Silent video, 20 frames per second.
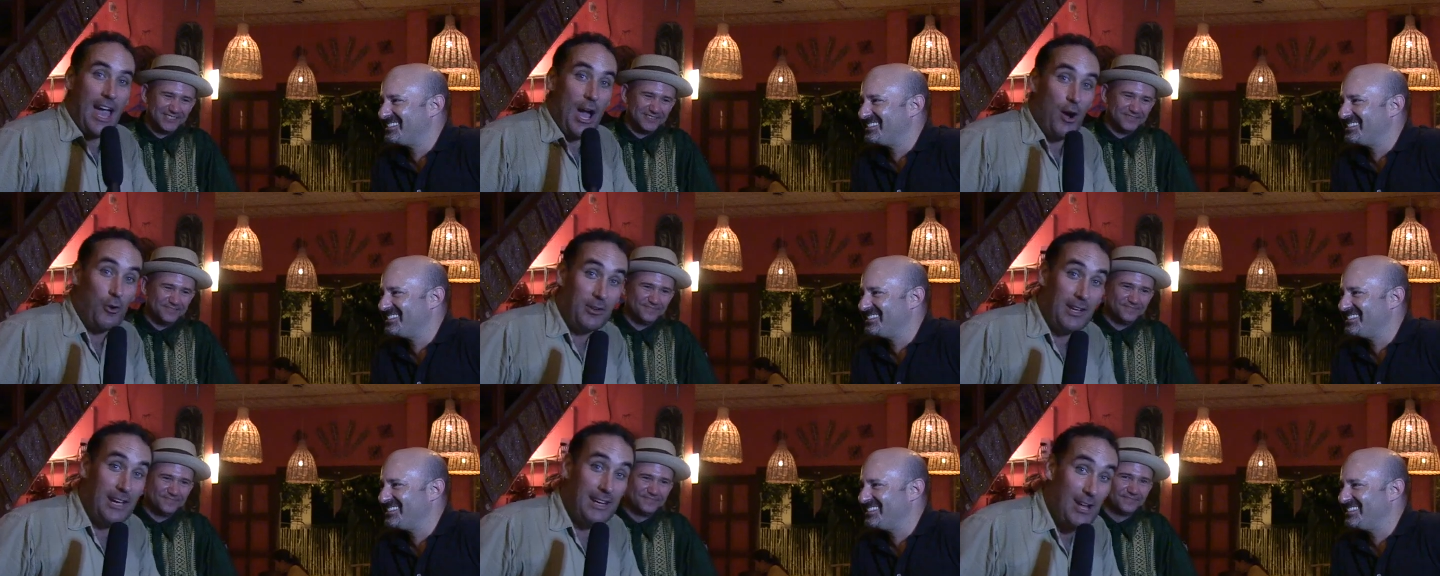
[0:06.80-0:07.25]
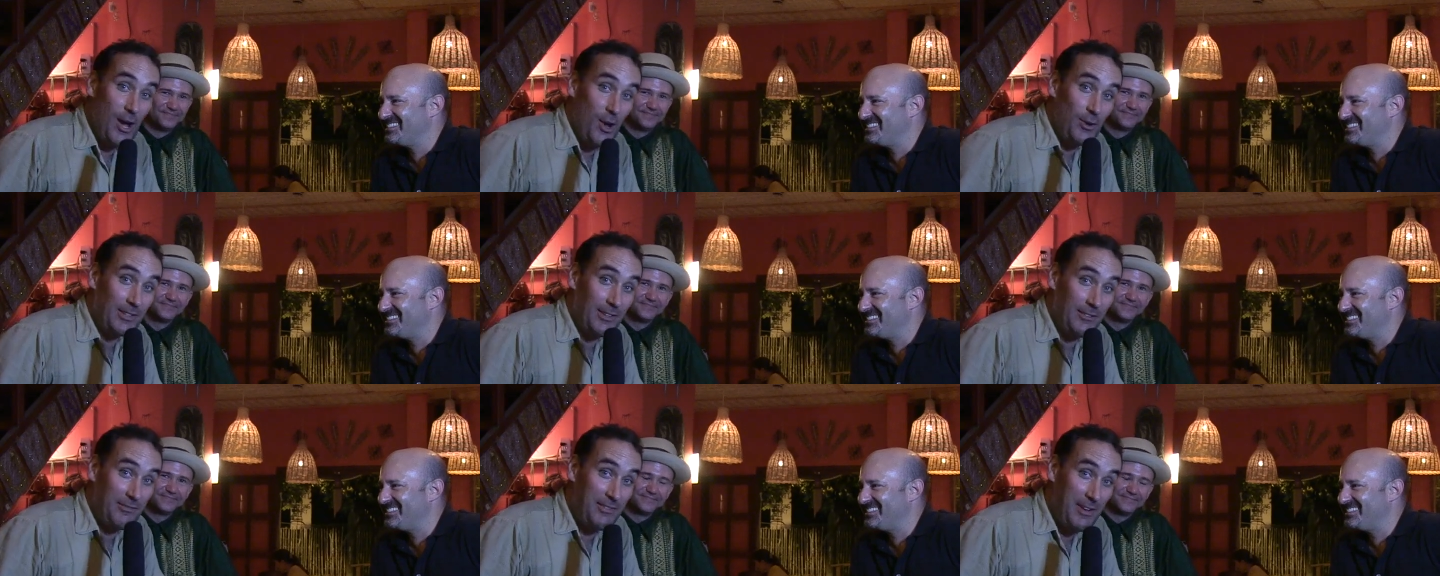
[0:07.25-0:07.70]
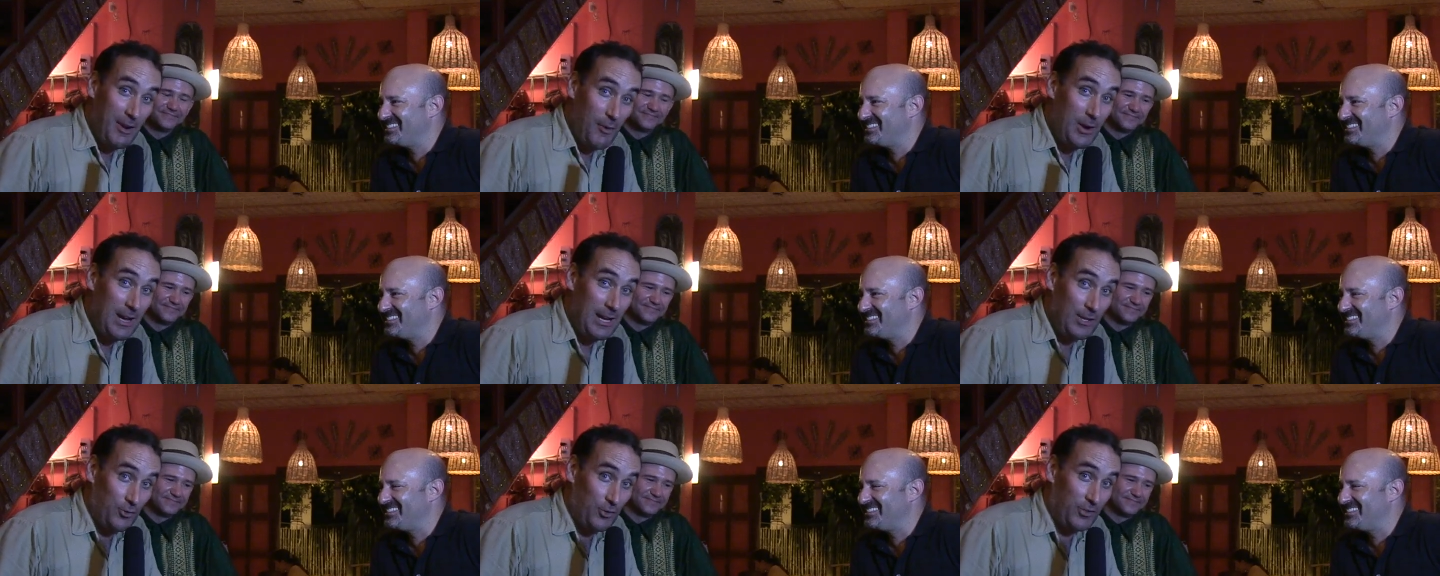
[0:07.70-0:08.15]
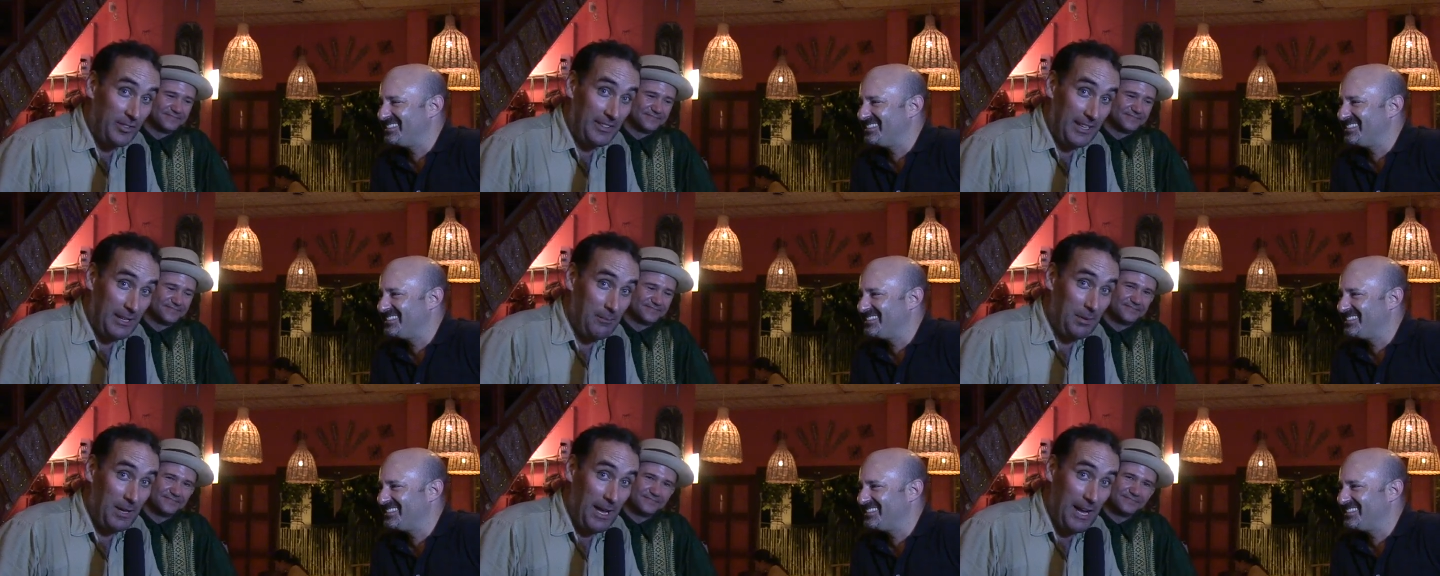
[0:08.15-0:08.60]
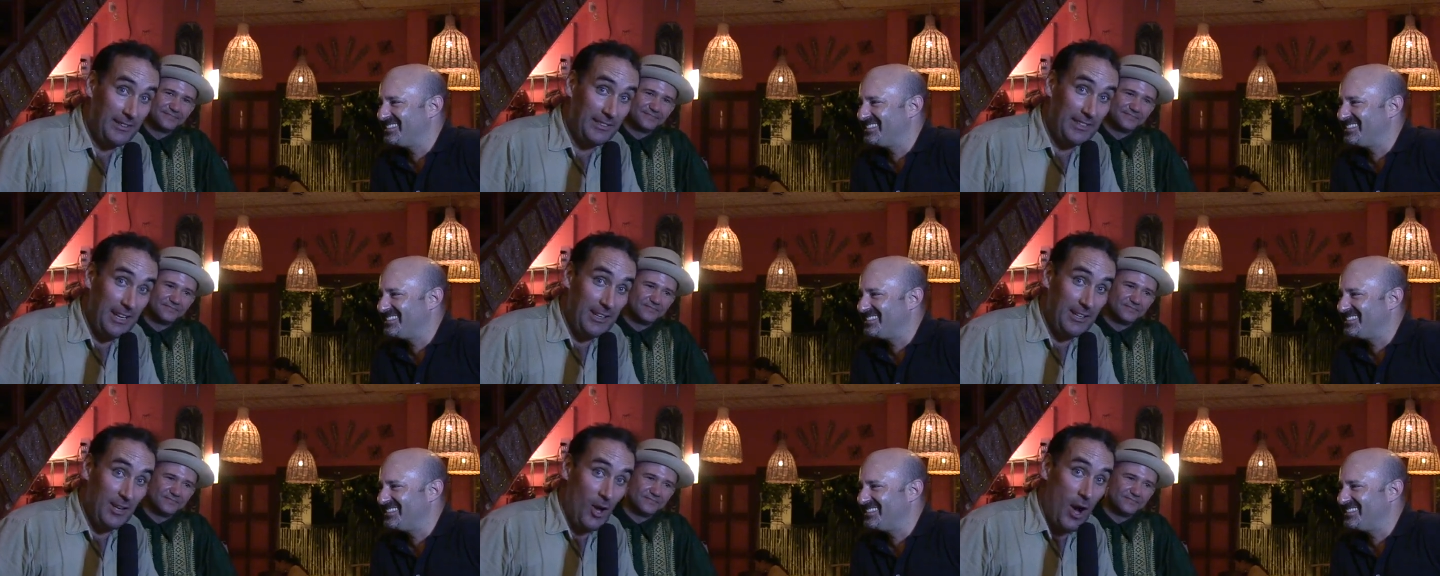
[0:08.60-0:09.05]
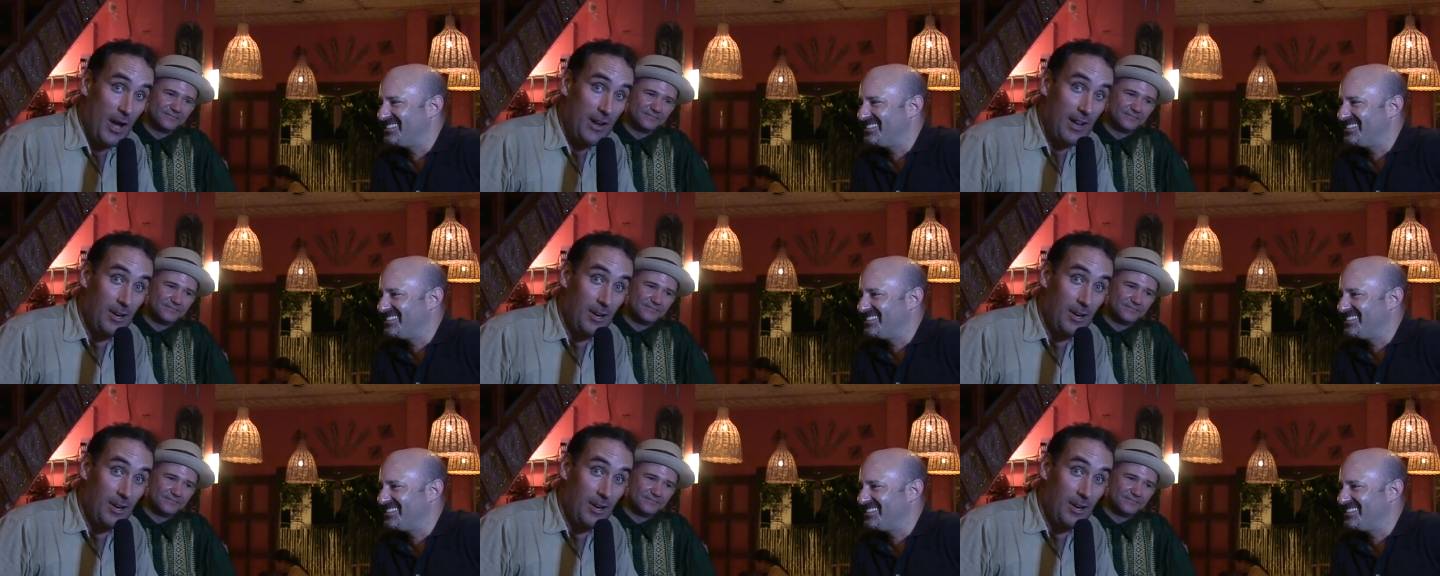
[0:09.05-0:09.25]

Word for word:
Speaker 1: El Nido is a very interesting place at night,